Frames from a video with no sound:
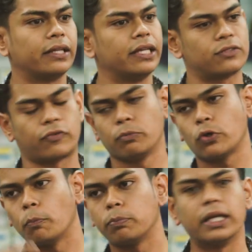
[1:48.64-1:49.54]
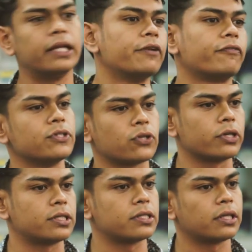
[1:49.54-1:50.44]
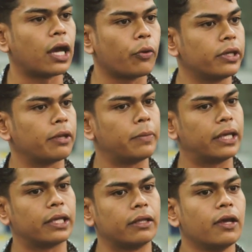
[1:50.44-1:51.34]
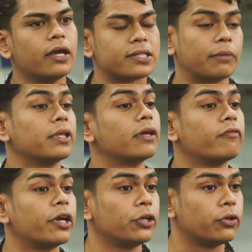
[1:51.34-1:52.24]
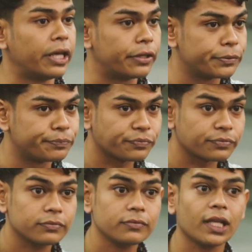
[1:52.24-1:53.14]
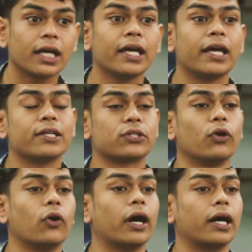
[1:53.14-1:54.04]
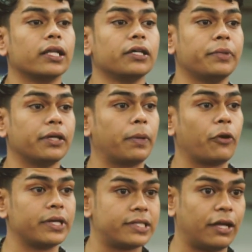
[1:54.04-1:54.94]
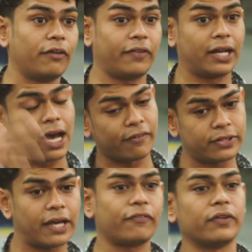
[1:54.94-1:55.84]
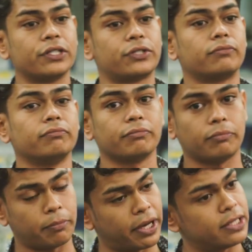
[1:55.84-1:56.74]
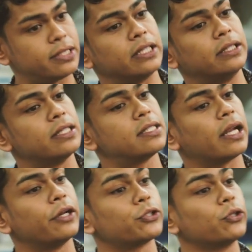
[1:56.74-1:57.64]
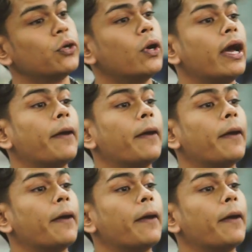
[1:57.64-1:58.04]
techniques from completely different sources and how we can make it something very unique. So a little bit about myself, and after I finished my stint in Cilantro,